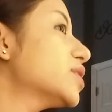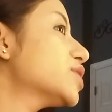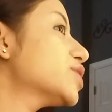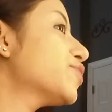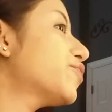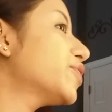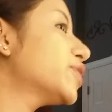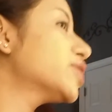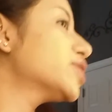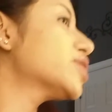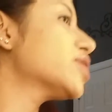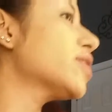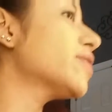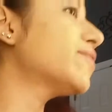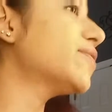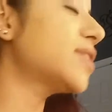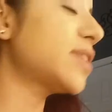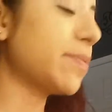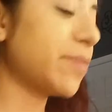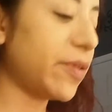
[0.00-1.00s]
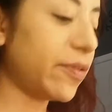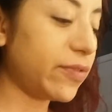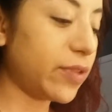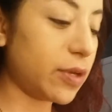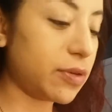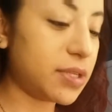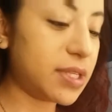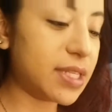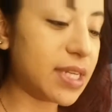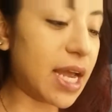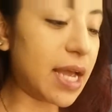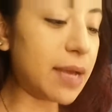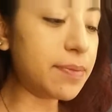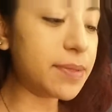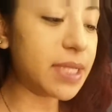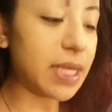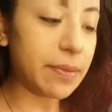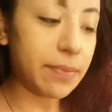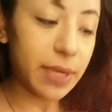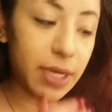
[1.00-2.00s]
finish off some of those
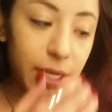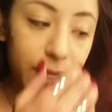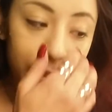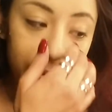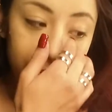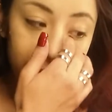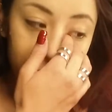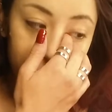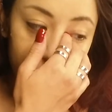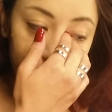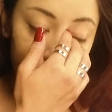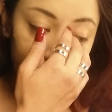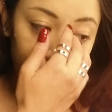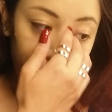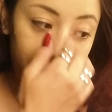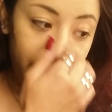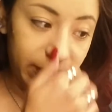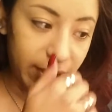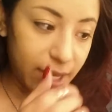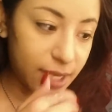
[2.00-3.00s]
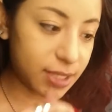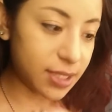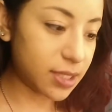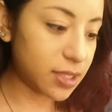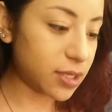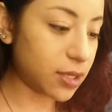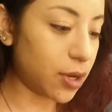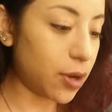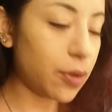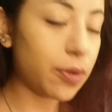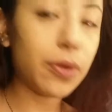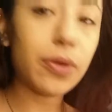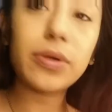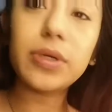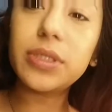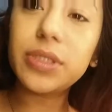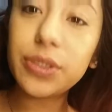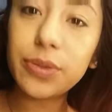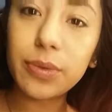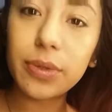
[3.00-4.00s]
steps, I'm going to use the Too Faced Cocoa
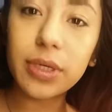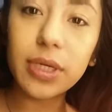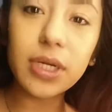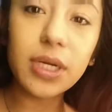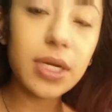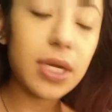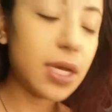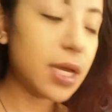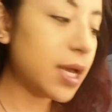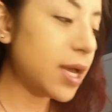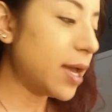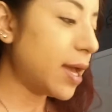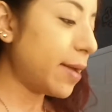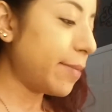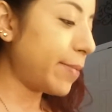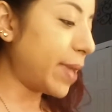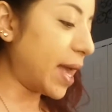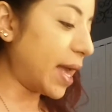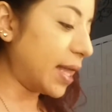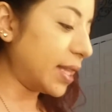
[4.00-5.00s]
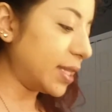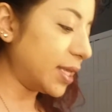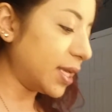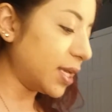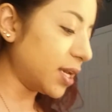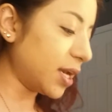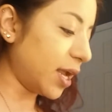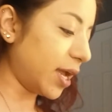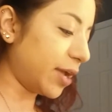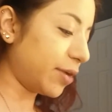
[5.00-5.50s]
Contour palette.